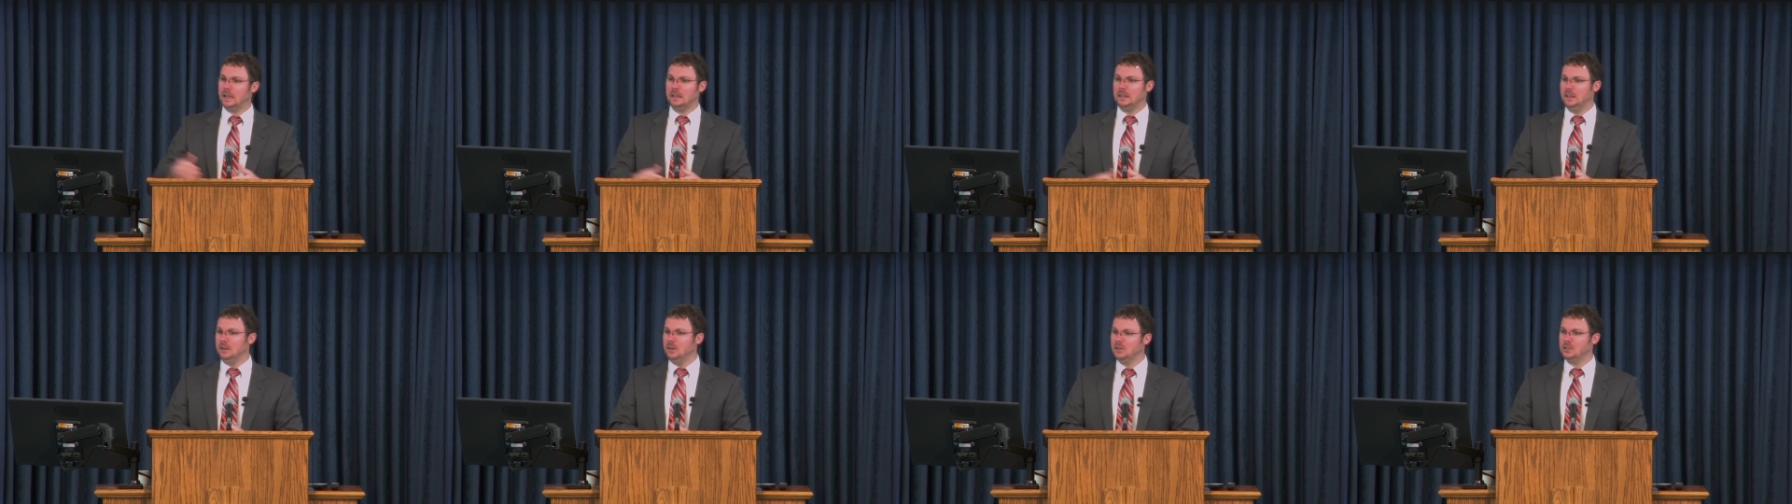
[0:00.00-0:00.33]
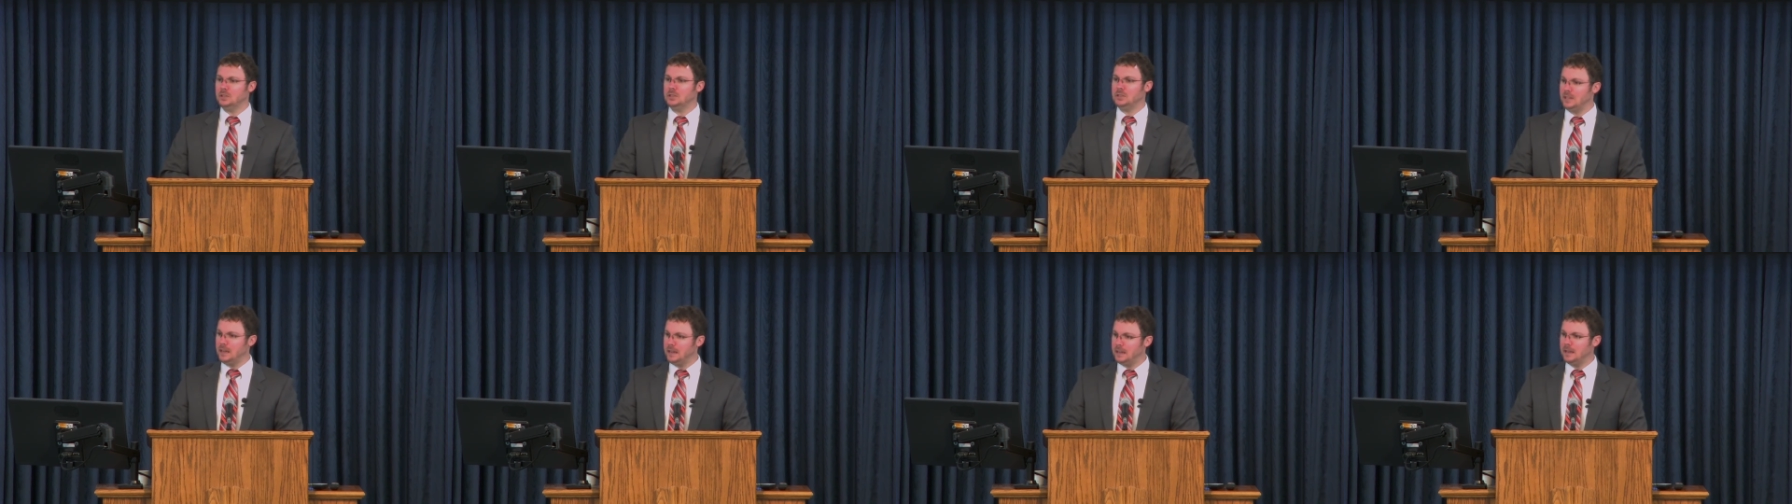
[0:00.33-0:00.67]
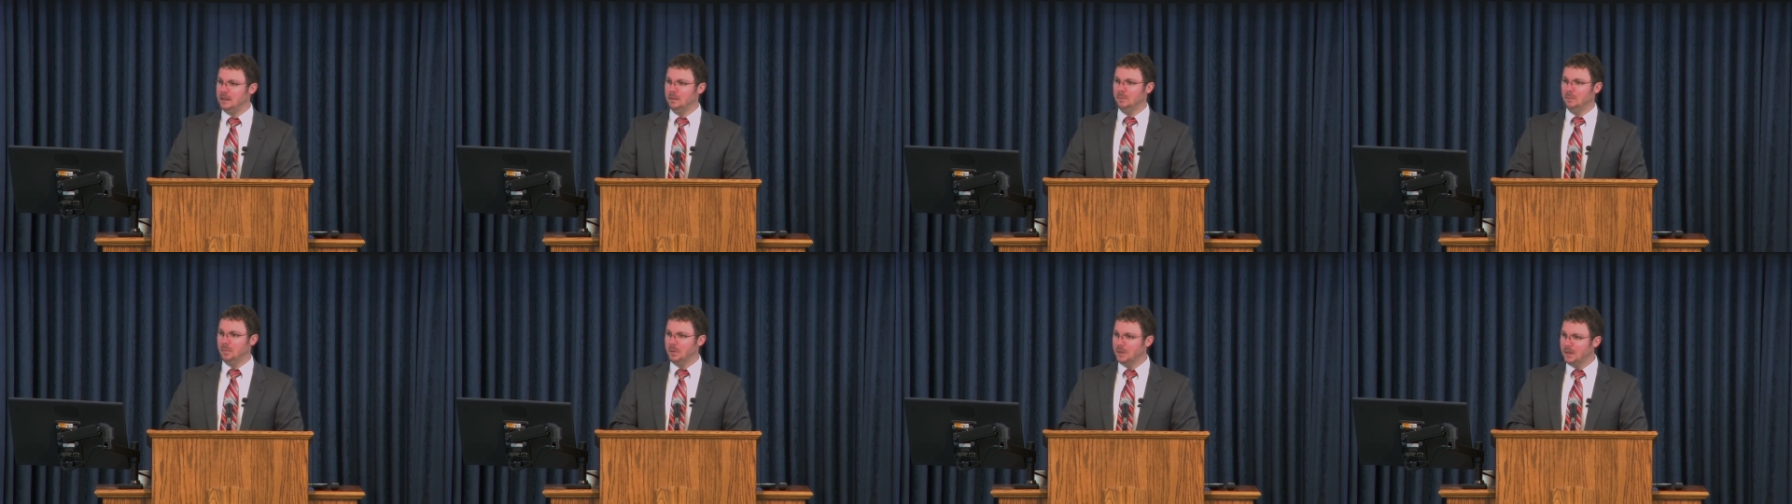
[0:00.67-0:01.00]
they're
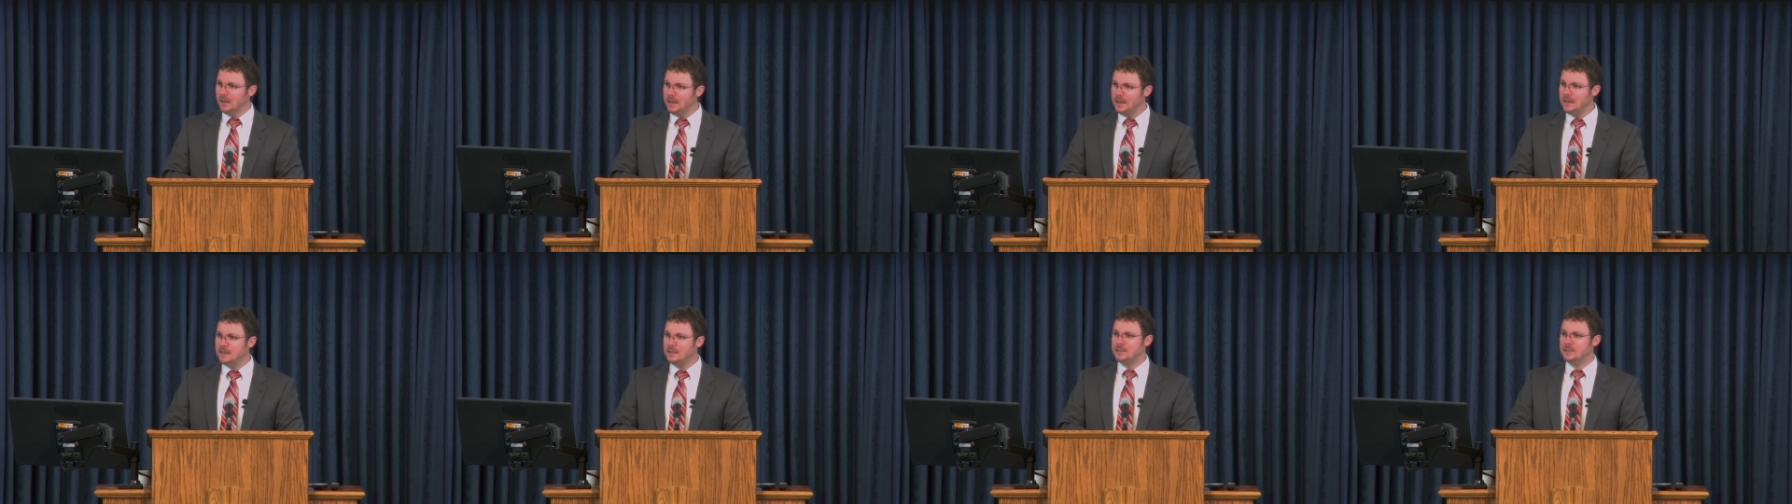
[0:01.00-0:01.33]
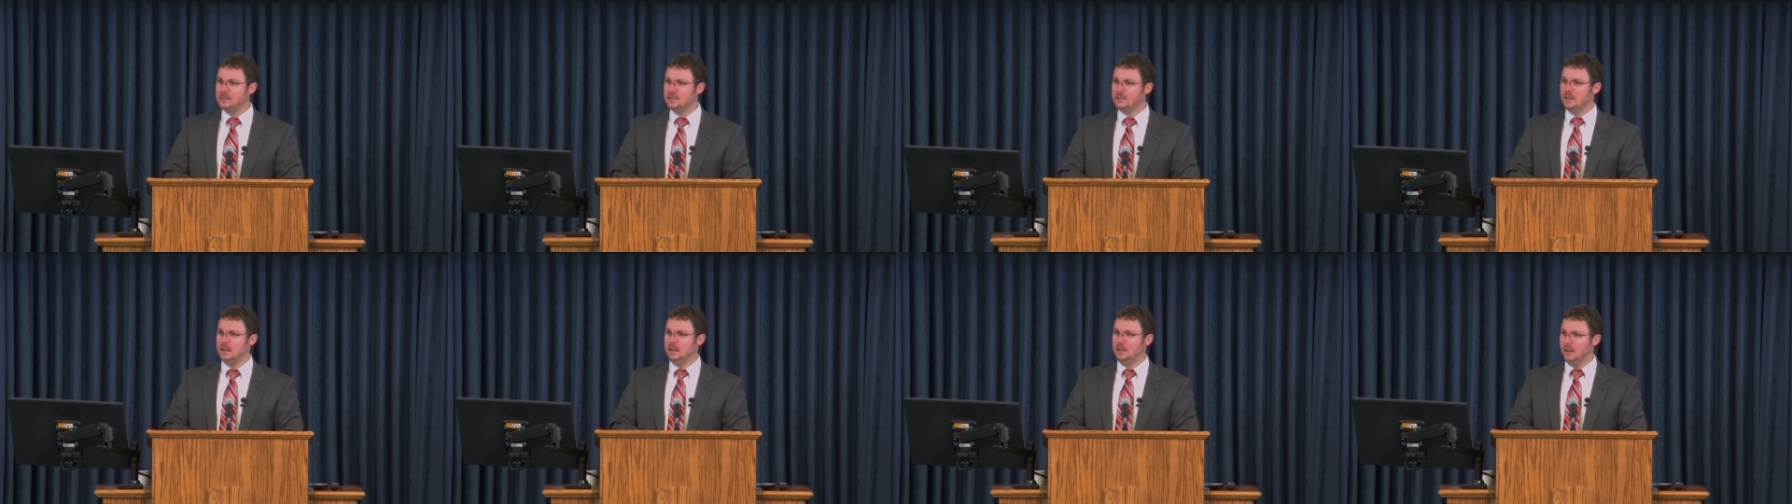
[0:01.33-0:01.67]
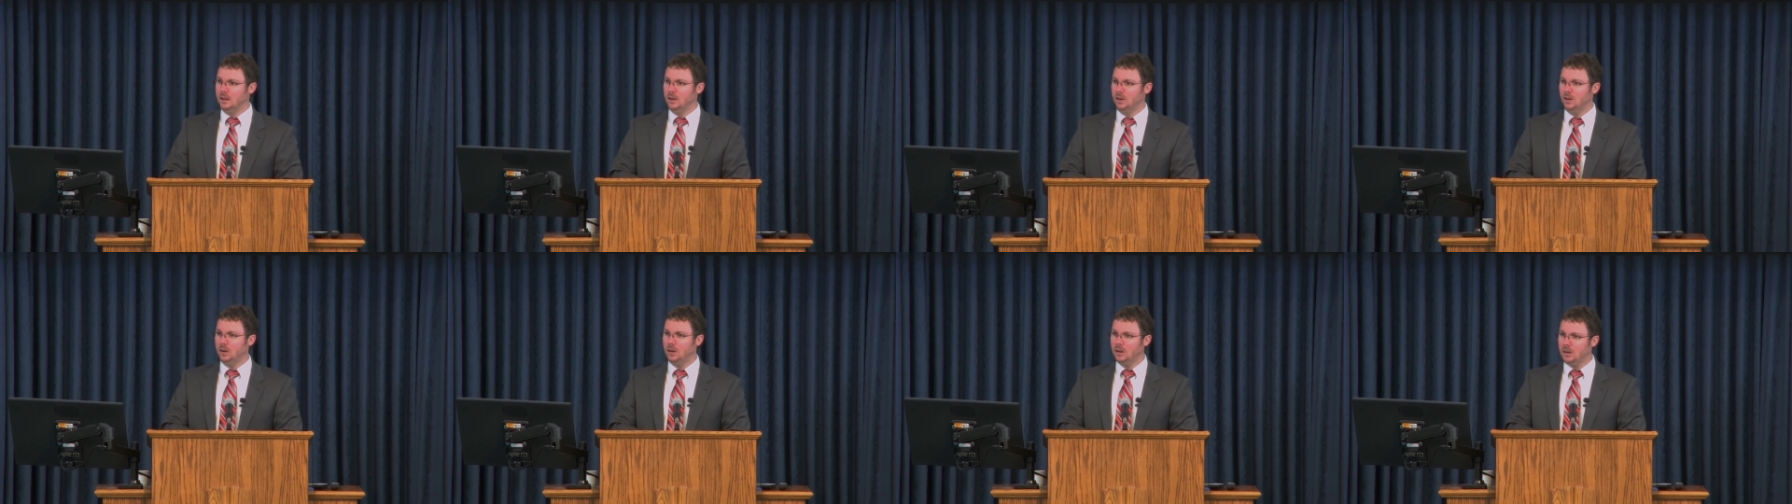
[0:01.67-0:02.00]
second place in their
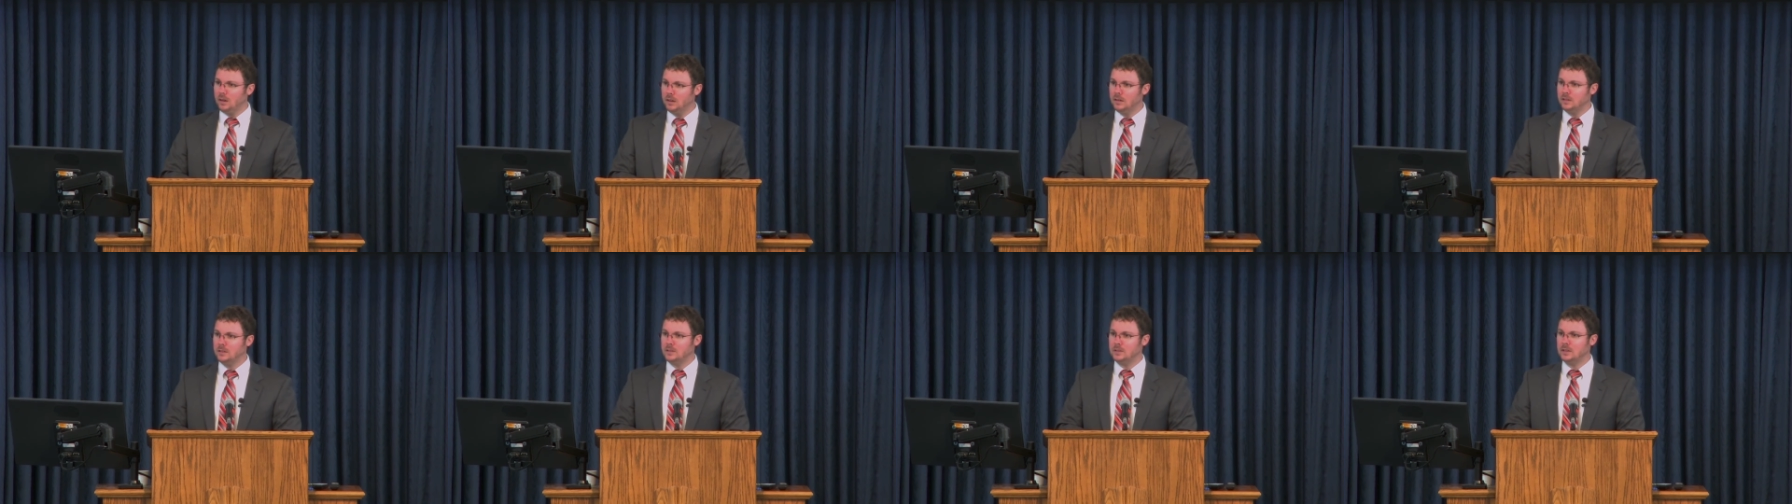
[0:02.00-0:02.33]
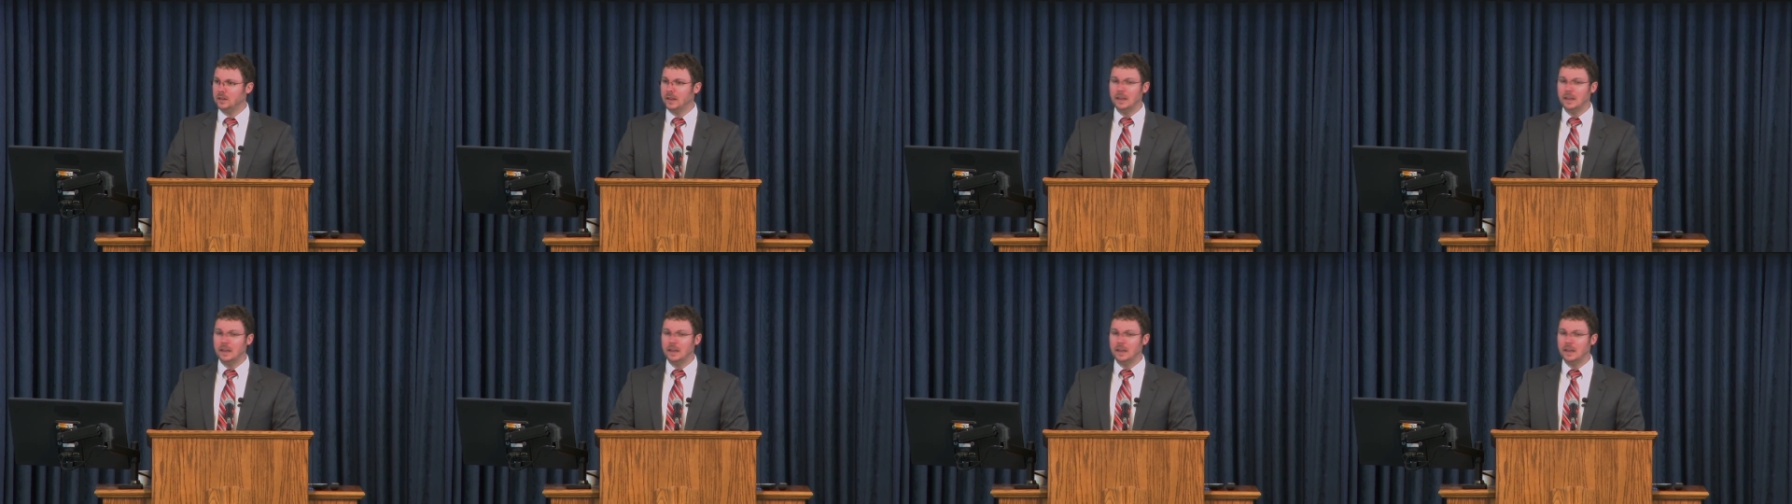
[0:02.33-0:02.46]
heart.